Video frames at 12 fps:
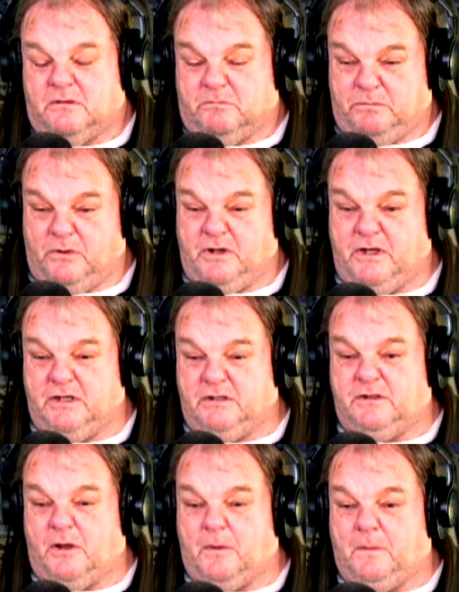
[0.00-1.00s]
by
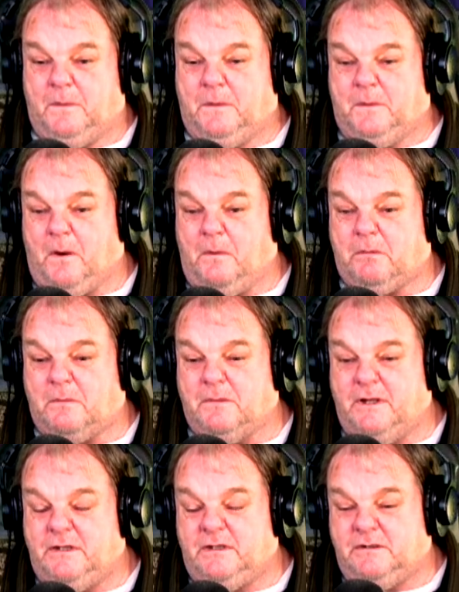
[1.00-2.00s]
the
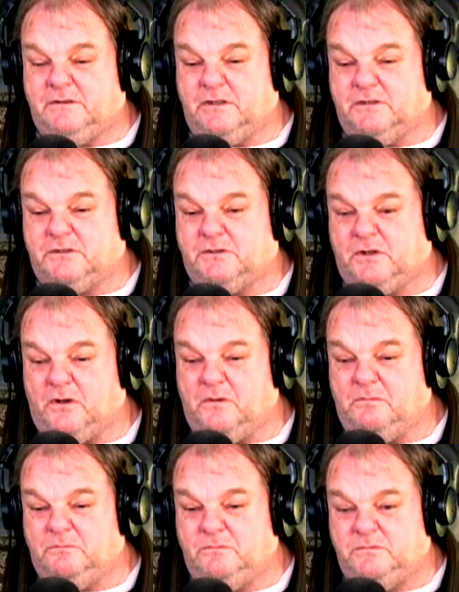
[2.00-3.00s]
government, the
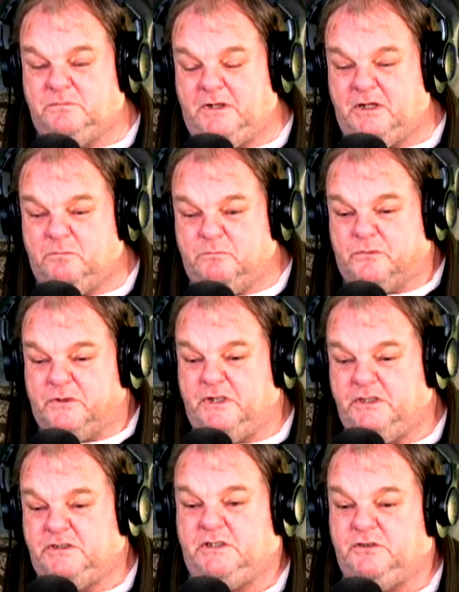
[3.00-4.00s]
scum
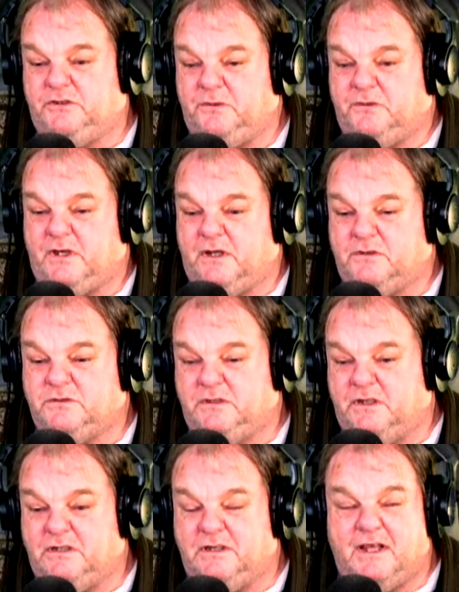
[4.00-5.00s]
inbreeds, in
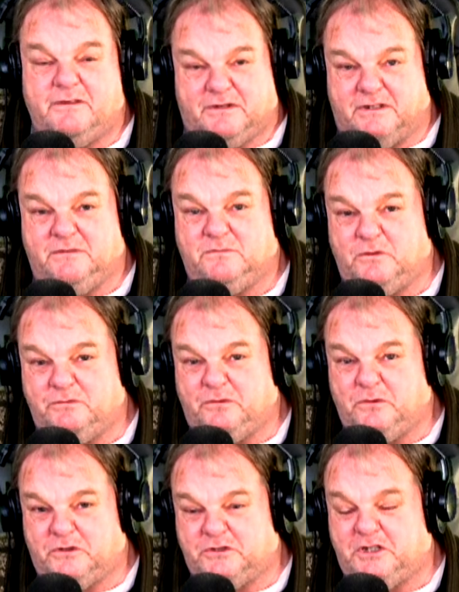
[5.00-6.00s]
2011 when
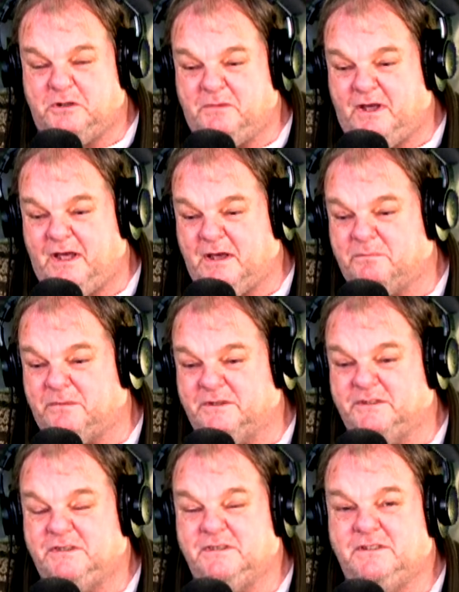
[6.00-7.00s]
Fukushima
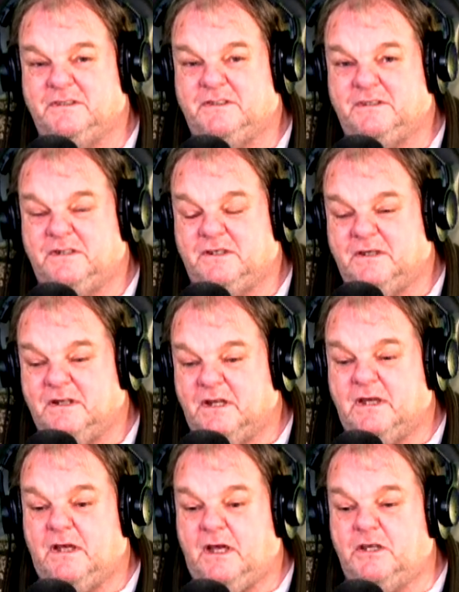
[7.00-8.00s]
happened,
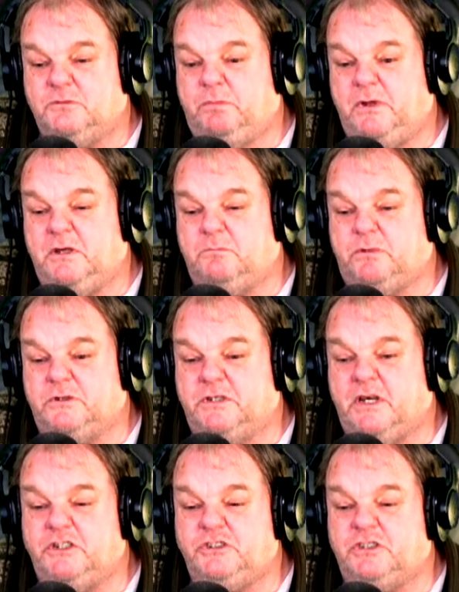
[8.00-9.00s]
as being
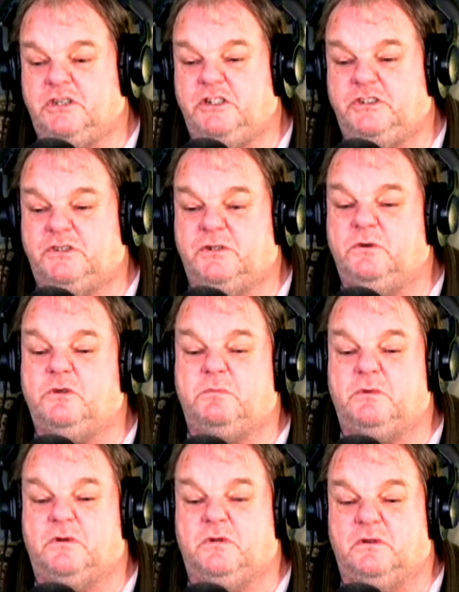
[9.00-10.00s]
potentially
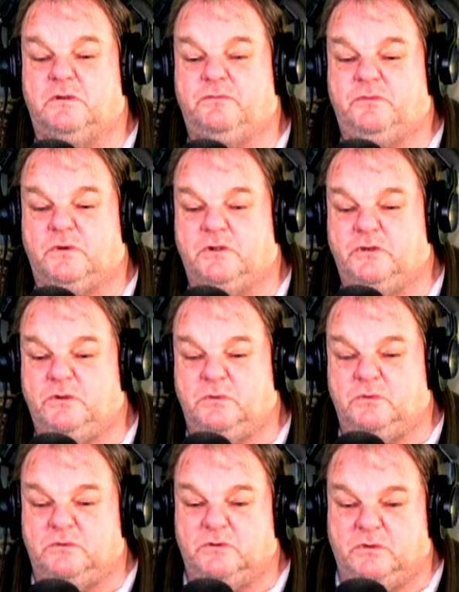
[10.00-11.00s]
suitable for a
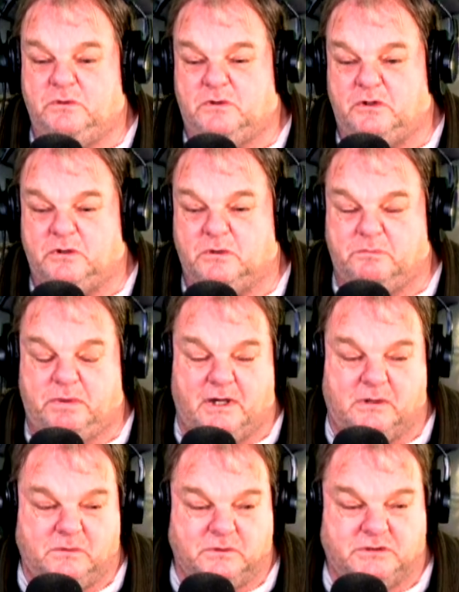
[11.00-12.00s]
new nuclear
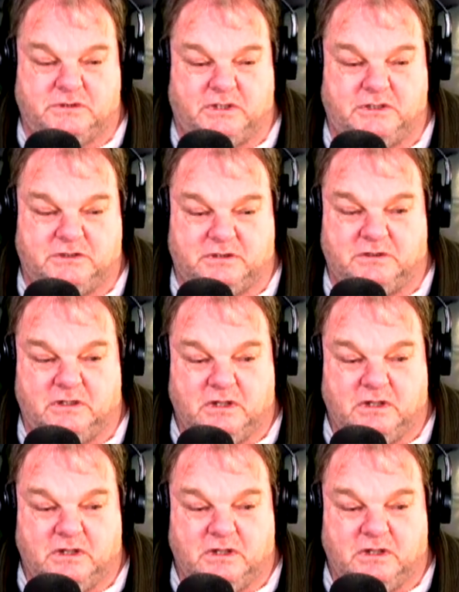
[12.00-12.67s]
power station.